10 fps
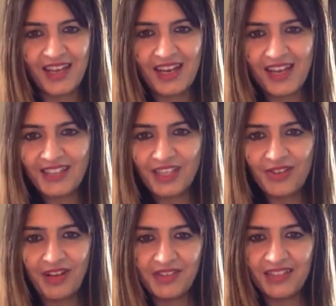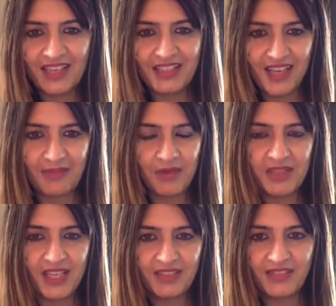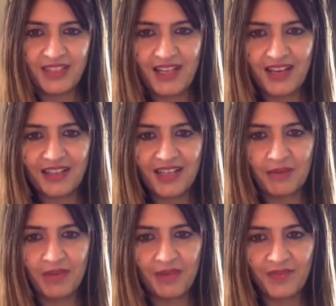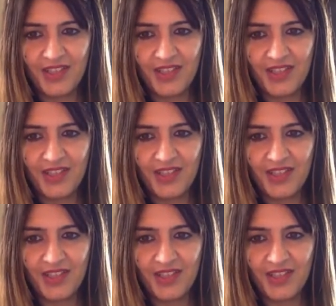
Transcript: And I think you're loving that time. Maybe that's why the card came up,